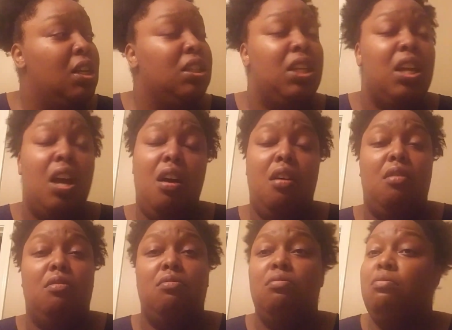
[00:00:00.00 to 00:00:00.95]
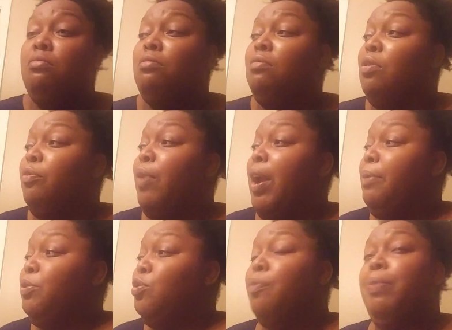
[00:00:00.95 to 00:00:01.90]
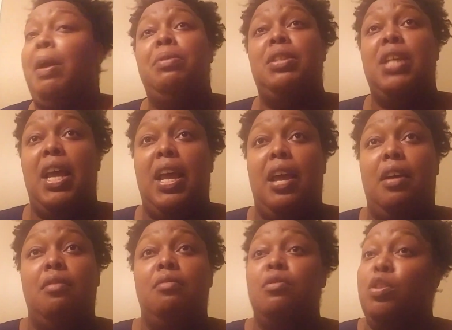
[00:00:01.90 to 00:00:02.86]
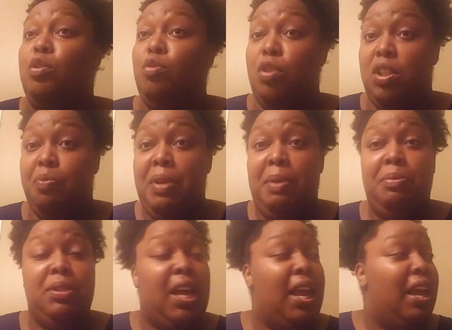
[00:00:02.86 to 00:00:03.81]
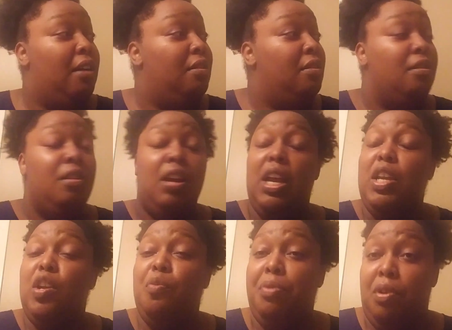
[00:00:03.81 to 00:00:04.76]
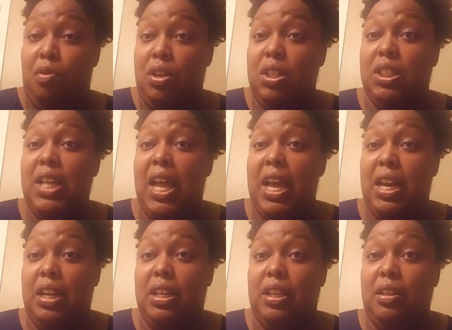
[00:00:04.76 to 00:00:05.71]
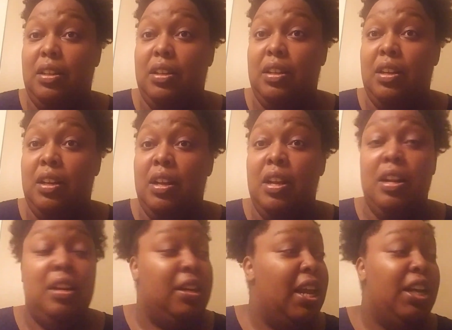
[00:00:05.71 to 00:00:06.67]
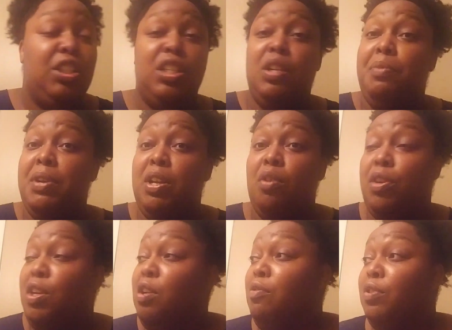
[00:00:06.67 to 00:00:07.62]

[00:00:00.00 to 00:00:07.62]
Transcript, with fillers: Say, oh, grabbed you a paper towel. You took the paper towel and you put on the side of it. That should have been your cue.